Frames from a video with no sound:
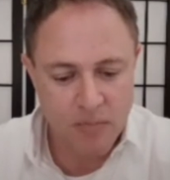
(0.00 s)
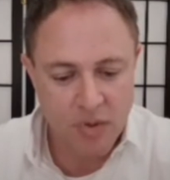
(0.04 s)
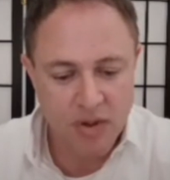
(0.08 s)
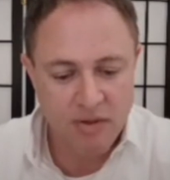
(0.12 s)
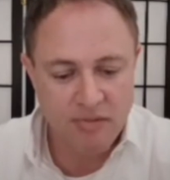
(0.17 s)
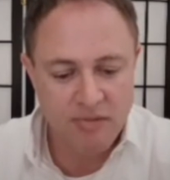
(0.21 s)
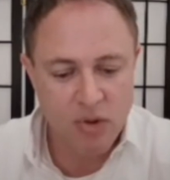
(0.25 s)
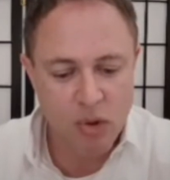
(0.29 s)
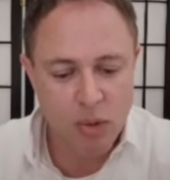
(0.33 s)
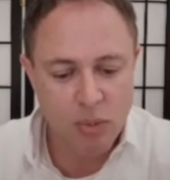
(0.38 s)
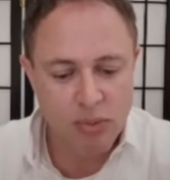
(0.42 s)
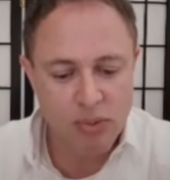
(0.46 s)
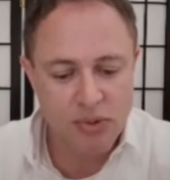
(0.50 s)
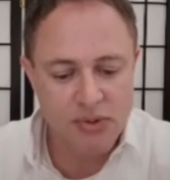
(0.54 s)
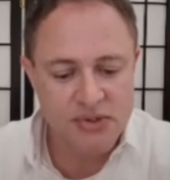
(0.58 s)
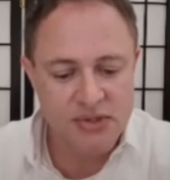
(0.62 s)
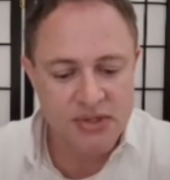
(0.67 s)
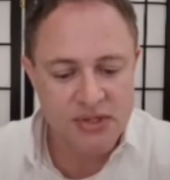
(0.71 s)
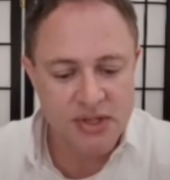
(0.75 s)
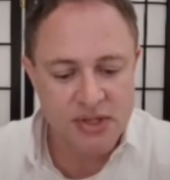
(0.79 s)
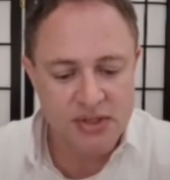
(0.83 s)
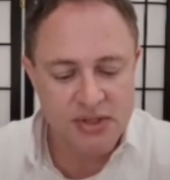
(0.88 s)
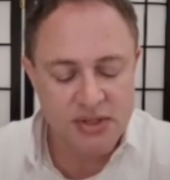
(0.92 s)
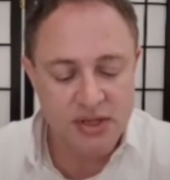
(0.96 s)
If you
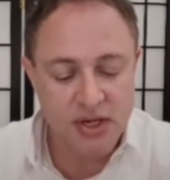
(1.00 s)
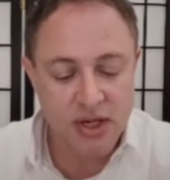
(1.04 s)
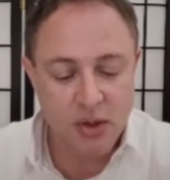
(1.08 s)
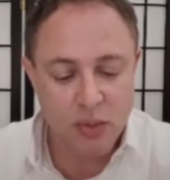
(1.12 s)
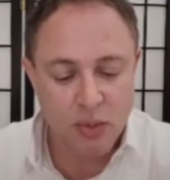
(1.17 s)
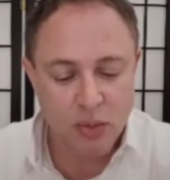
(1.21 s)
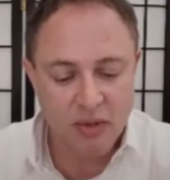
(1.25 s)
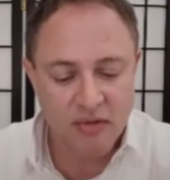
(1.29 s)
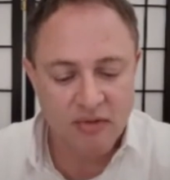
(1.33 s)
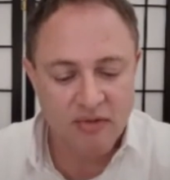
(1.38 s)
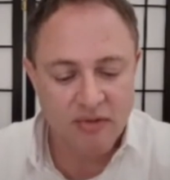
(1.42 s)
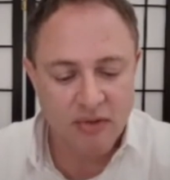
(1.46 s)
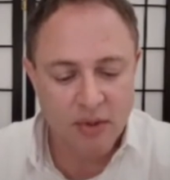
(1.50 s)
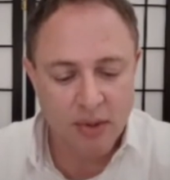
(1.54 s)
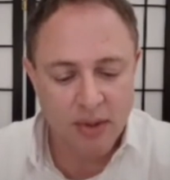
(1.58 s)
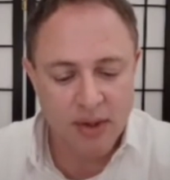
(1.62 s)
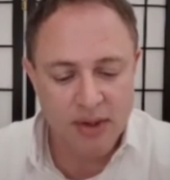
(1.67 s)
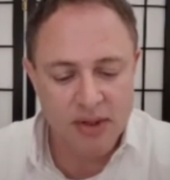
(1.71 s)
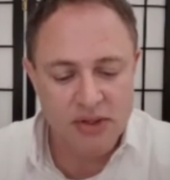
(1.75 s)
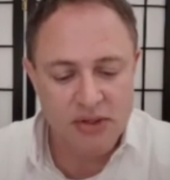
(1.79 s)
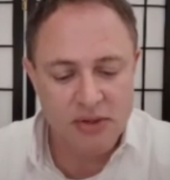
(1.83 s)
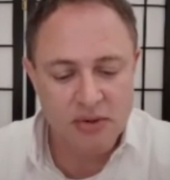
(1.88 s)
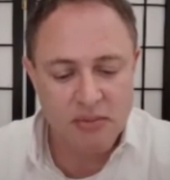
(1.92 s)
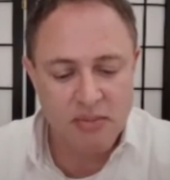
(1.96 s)
persist in
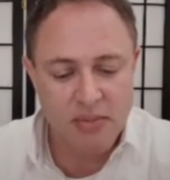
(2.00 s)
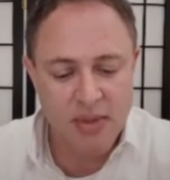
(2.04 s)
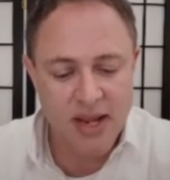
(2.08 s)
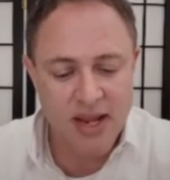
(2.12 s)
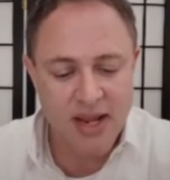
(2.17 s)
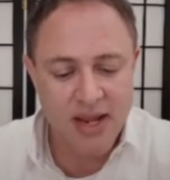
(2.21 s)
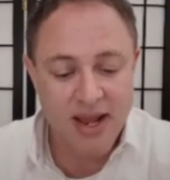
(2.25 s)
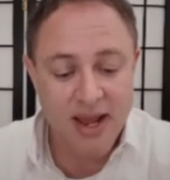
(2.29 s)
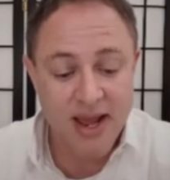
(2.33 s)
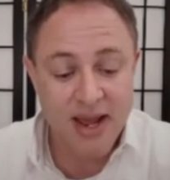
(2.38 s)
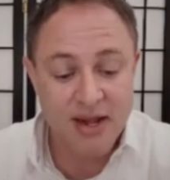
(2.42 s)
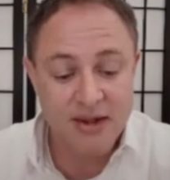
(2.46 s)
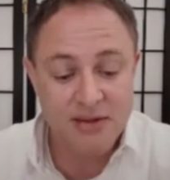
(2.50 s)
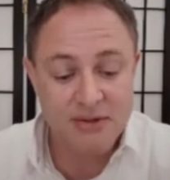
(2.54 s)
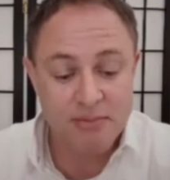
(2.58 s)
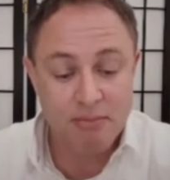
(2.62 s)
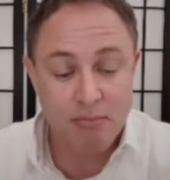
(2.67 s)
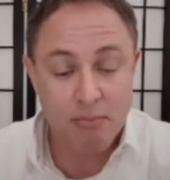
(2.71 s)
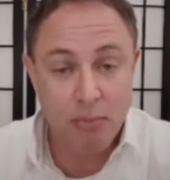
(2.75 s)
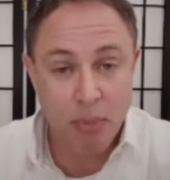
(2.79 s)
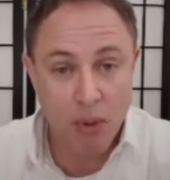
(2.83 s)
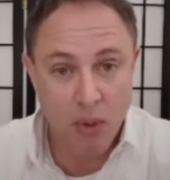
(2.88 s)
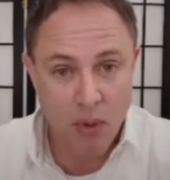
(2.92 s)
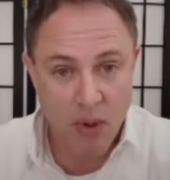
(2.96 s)
referring to me as
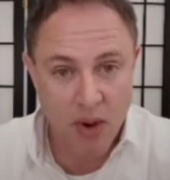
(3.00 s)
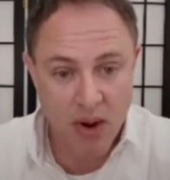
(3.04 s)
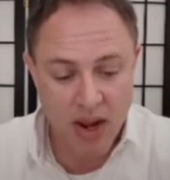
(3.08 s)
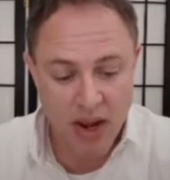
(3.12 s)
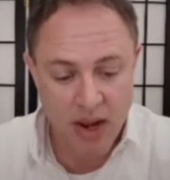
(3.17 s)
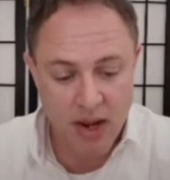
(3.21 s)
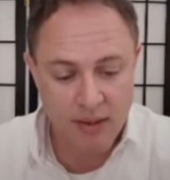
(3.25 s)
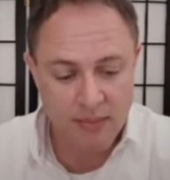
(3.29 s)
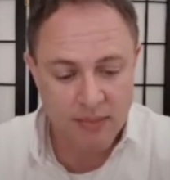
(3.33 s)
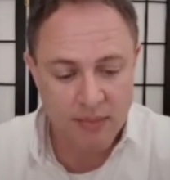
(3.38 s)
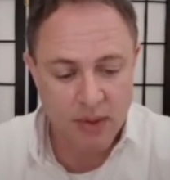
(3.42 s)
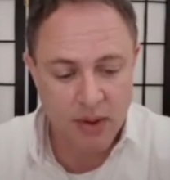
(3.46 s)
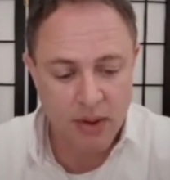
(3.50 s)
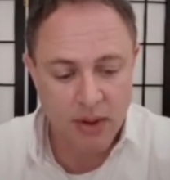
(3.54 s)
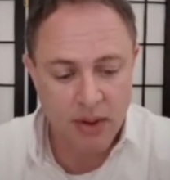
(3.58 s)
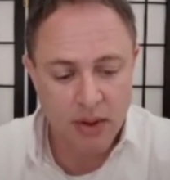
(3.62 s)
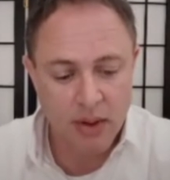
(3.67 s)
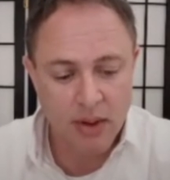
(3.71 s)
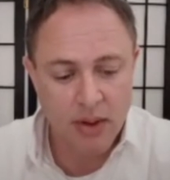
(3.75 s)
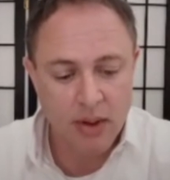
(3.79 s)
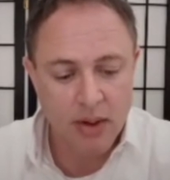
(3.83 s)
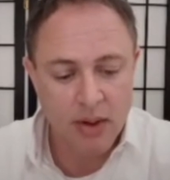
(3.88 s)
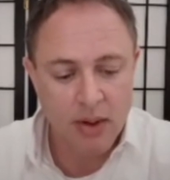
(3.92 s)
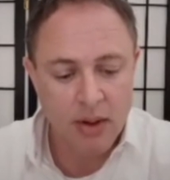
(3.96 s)
boy,
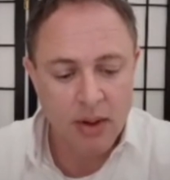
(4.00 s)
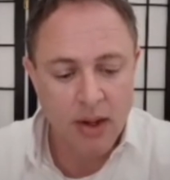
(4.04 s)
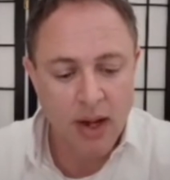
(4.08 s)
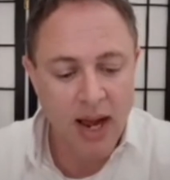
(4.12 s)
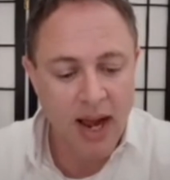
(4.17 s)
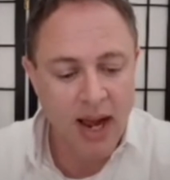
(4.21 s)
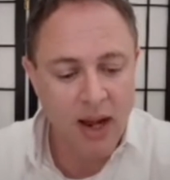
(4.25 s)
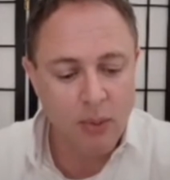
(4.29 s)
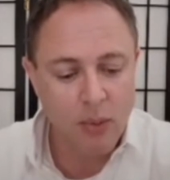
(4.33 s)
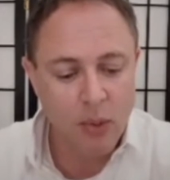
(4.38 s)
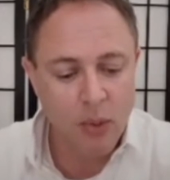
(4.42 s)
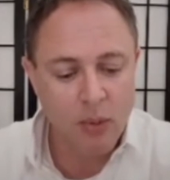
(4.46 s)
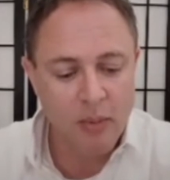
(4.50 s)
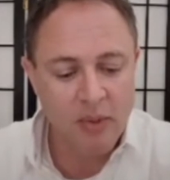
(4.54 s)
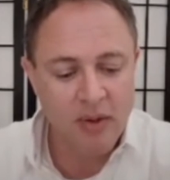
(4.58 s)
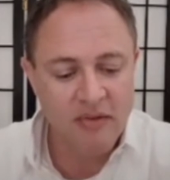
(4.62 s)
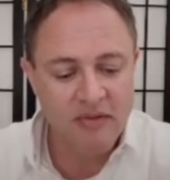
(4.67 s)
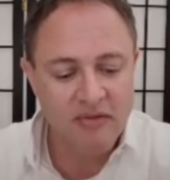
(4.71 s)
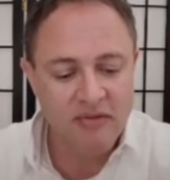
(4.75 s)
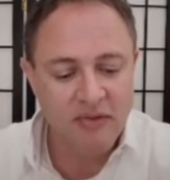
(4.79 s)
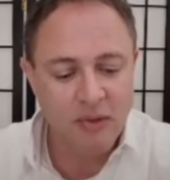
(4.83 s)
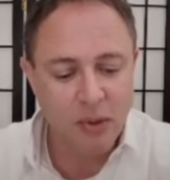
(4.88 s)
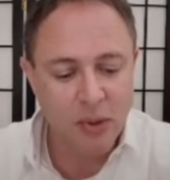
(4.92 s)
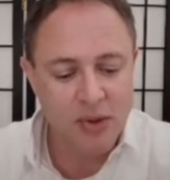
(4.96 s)
I will be
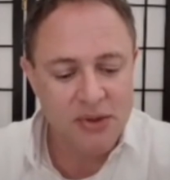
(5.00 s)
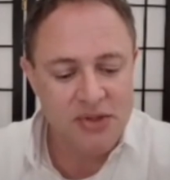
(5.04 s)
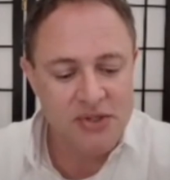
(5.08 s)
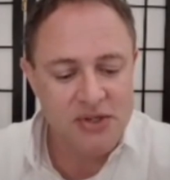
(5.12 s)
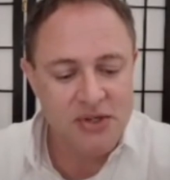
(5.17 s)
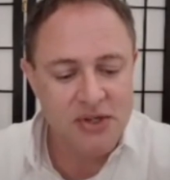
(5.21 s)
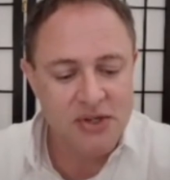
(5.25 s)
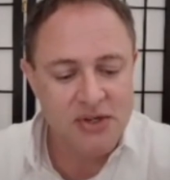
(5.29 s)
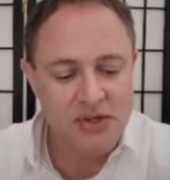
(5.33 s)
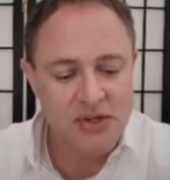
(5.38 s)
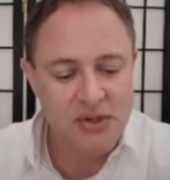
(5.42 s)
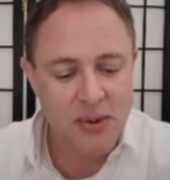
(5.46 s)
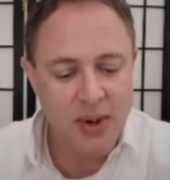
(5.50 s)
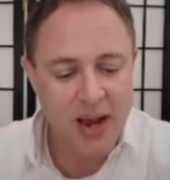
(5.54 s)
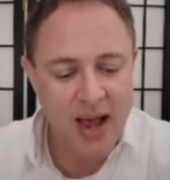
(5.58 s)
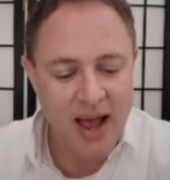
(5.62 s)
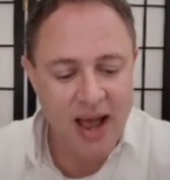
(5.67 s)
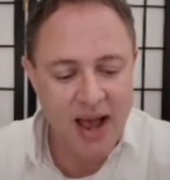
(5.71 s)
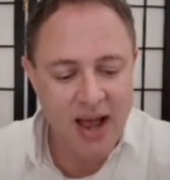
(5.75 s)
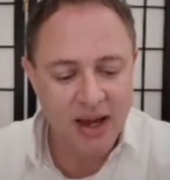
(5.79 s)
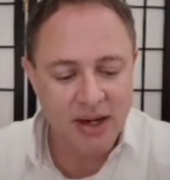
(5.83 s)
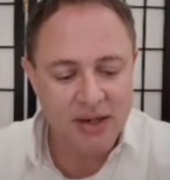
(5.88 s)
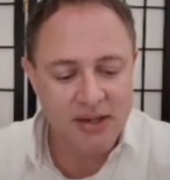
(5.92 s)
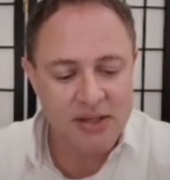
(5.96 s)
forced to
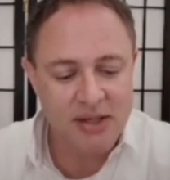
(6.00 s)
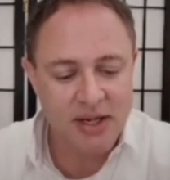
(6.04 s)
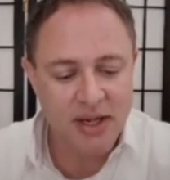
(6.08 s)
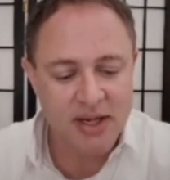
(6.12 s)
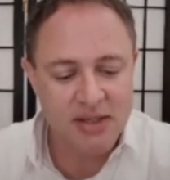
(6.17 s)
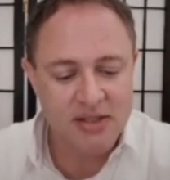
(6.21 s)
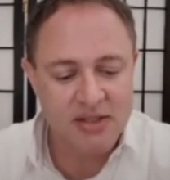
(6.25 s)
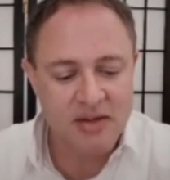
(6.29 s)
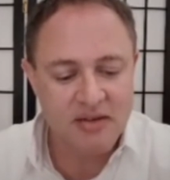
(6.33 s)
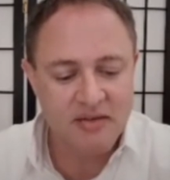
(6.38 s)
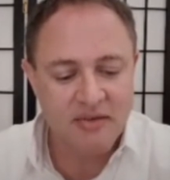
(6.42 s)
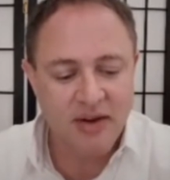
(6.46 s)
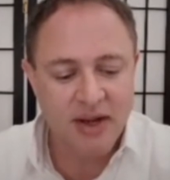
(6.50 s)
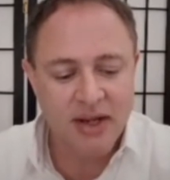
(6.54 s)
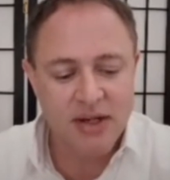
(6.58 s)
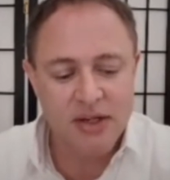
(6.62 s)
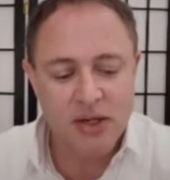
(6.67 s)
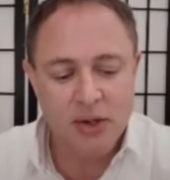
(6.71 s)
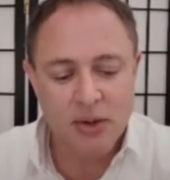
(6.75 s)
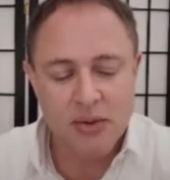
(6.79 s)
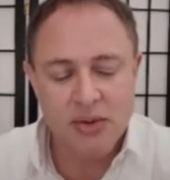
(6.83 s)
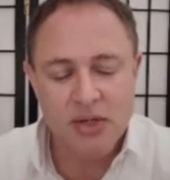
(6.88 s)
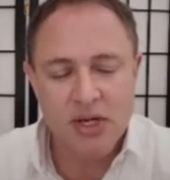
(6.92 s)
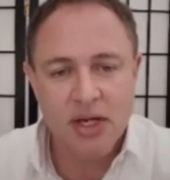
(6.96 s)
act as if I
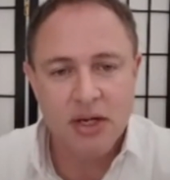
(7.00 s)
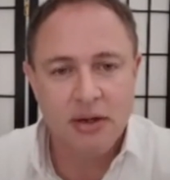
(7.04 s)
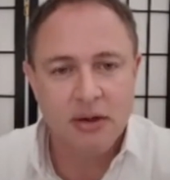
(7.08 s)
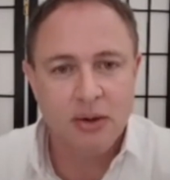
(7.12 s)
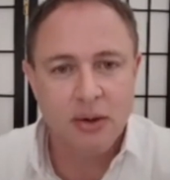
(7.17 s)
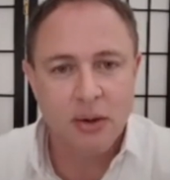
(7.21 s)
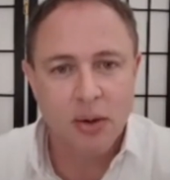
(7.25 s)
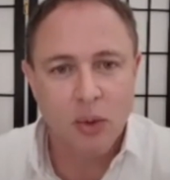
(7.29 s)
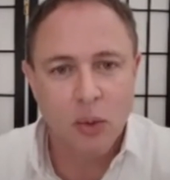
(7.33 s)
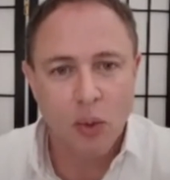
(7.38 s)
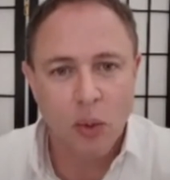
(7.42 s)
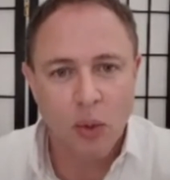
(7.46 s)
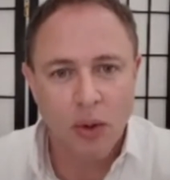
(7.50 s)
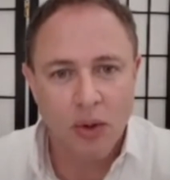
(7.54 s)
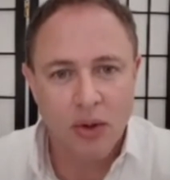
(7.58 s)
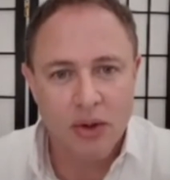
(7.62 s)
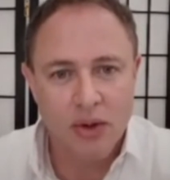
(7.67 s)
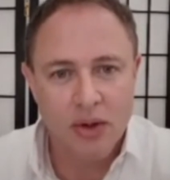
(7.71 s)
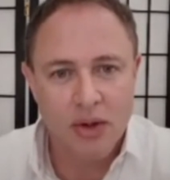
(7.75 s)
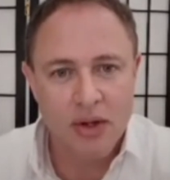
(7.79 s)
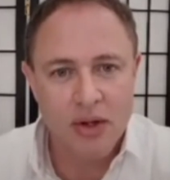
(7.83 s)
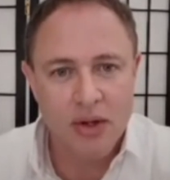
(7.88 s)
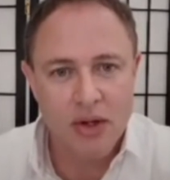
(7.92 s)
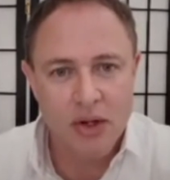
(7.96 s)
don't hear a
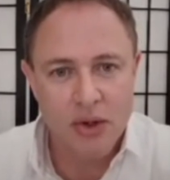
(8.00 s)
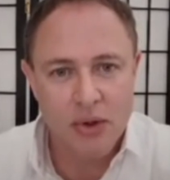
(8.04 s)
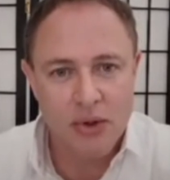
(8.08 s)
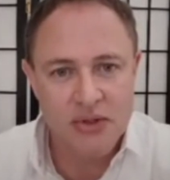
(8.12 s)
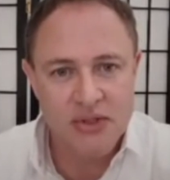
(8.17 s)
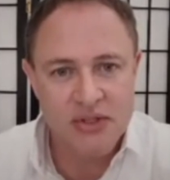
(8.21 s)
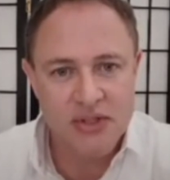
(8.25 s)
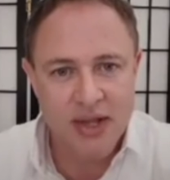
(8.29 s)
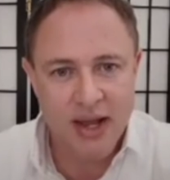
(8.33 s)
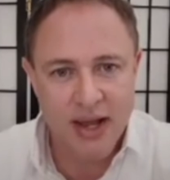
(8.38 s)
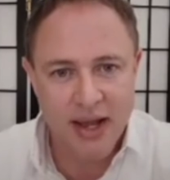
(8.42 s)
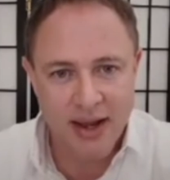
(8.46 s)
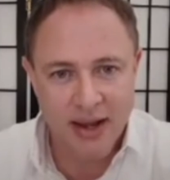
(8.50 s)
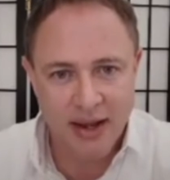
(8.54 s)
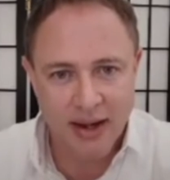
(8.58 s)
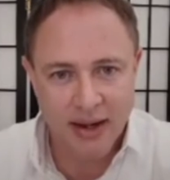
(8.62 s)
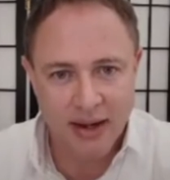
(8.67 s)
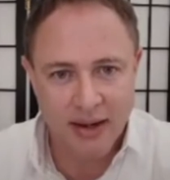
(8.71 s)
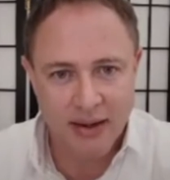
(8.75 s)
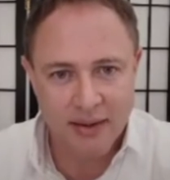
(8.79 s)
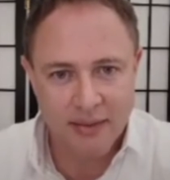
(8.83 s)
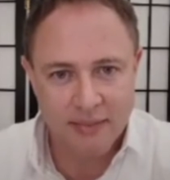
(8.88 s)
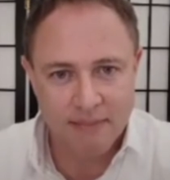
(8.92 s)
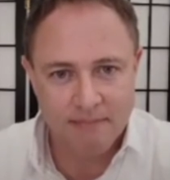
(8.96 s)
word you're saying.